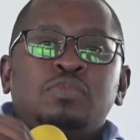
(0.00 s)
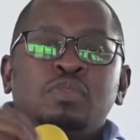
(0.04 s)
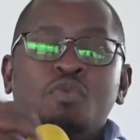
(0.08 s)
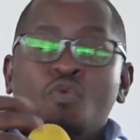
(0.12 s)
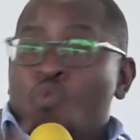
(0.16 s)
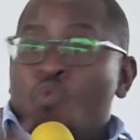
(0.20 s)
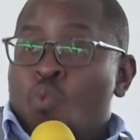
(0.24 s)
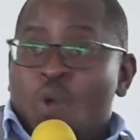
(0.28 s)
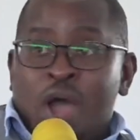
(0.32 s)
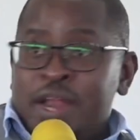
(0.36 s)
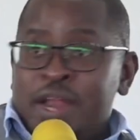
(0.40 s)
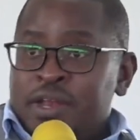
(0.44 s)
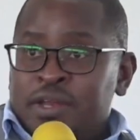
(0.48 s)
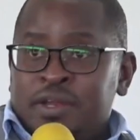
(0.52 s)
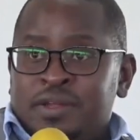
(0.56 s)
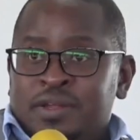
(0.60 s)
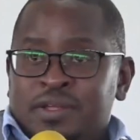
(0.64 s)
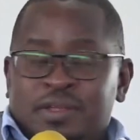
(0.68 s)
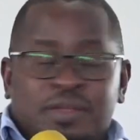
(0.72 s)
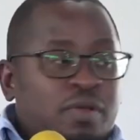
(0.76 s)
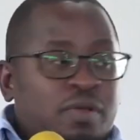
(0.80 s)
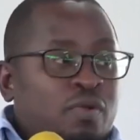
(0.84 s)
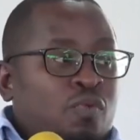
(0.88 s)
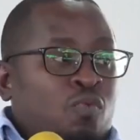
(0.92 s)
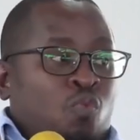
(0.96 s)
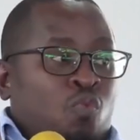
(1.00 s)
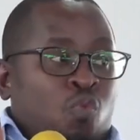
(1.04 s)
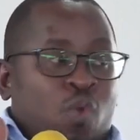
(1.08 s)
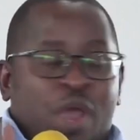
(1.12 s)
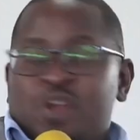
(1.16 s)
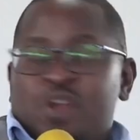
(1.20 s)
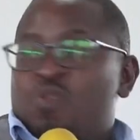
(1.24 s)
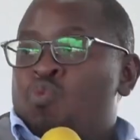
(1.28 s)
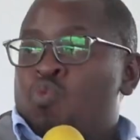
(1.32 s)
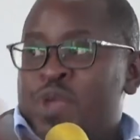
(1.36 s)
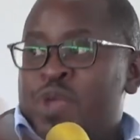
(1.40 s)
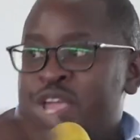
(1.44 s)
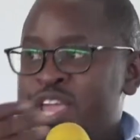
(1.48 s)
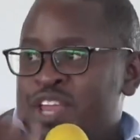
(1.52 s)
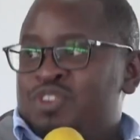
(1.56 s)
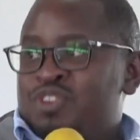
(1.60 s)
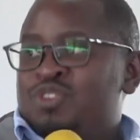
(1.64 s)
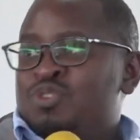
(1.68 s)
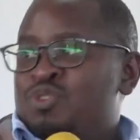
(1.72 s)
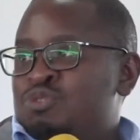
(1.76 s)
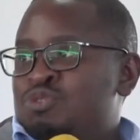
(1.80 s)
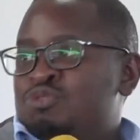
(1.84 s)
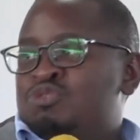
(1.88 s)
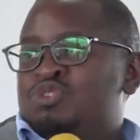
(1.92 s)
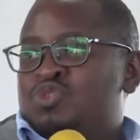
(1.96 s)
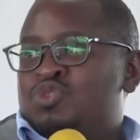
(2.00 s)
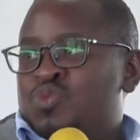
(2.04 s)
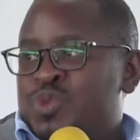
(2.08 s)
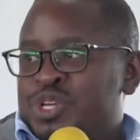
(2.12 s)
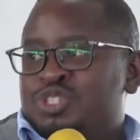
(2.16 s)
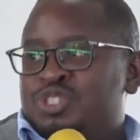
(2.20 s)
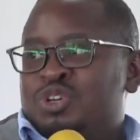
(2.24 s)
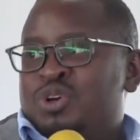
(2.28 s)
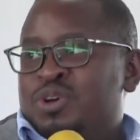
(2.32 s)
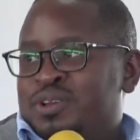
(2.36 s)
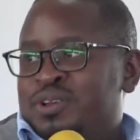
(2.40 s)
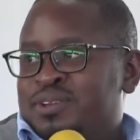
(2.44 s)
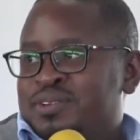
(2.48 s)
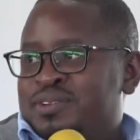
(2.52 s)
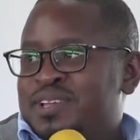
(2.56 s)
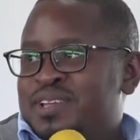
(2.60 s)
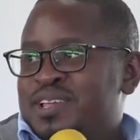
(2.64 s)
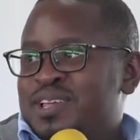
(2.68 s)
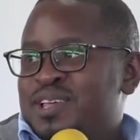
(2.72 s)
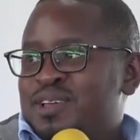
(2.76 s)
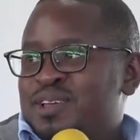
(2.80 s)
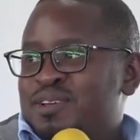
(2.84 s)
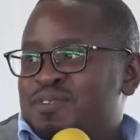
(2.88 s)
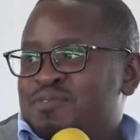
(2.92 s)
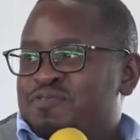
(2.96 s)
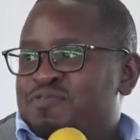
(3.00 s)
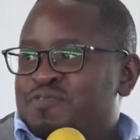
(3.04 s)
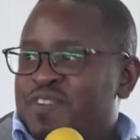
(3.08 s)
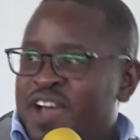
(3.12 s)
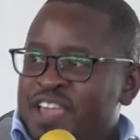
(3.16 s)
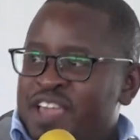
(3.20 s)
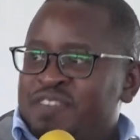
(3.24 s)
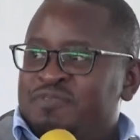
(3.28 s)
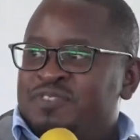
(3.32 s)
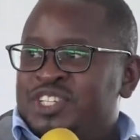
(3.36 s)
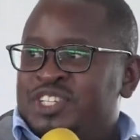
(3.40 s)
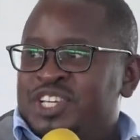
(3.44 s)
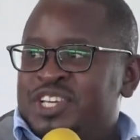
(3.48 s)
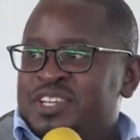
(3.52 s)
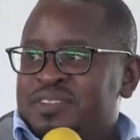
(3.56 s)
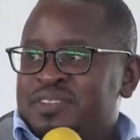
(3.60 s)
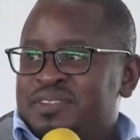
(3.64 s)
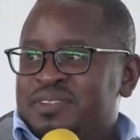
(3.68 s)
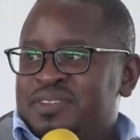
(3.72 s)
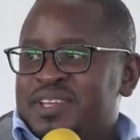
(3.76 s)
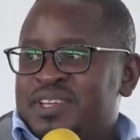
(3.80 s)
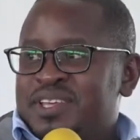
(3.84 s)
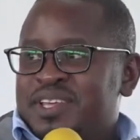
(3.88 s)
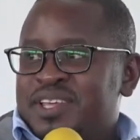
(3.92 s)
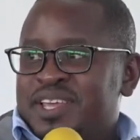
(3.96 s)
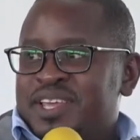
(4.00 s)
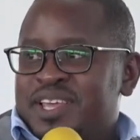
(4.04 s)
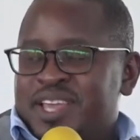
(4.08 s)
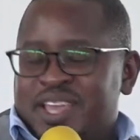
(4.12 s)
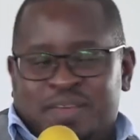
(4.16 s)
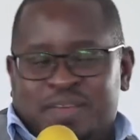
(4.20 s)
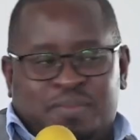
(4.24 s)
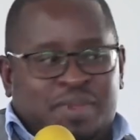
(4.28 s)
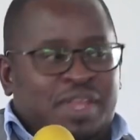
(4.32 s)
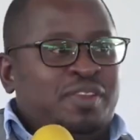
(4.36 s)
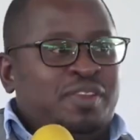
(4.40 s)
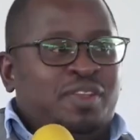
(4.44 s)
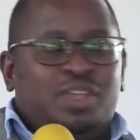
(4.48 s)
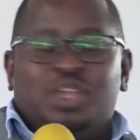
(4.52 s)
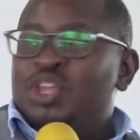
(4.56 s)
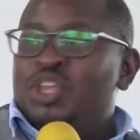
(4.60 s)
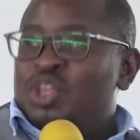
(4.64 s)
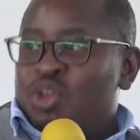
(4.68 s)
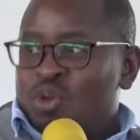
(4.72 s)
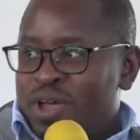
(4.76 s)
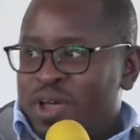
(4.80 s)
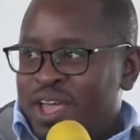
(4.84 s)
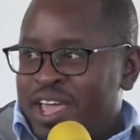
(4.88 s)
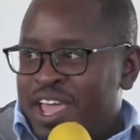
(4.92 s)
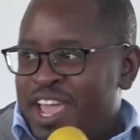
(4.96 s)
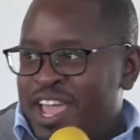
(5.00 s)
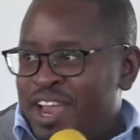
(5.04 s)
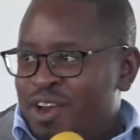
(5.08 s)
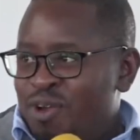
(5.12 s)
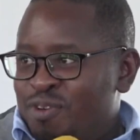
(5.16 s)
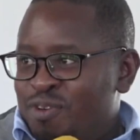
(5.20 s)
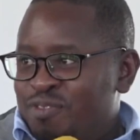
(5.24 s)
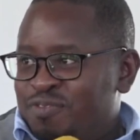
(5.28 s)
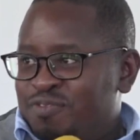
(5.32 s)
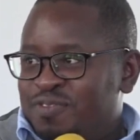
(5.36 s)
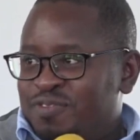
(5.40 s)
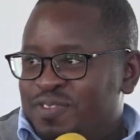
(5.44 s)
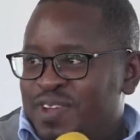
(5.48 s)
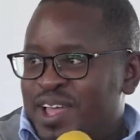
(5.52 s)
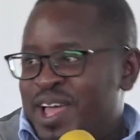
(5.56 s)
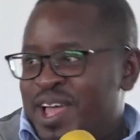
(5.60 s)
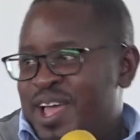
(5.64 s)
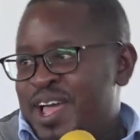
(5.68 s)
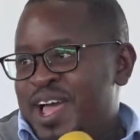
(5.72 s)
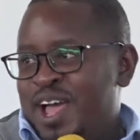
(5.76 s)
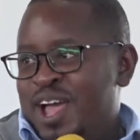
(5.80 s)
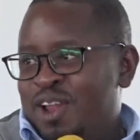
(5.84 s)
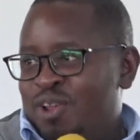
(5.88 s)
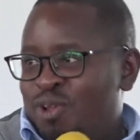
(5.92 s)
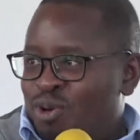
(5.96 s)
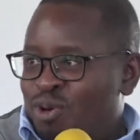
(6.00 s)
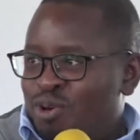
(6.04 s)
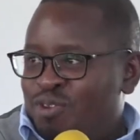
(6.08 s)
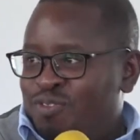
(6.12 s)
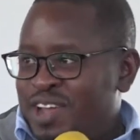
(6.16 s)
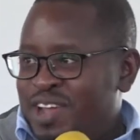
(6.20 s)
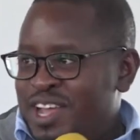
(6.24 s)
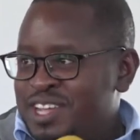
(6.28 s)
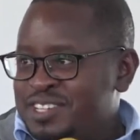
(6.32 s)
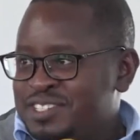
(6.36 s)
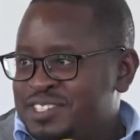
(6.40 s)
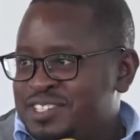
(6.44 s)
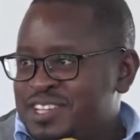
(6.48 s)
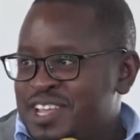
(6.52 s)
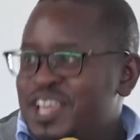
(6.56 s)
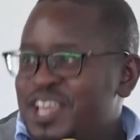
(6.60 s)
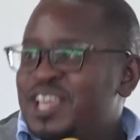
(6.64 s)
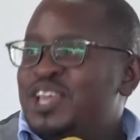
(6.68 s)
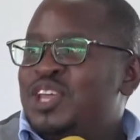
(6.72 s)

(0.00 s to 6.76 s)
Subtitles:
one, when we do switch on 5G, I mean, you're ahead of a lot of us.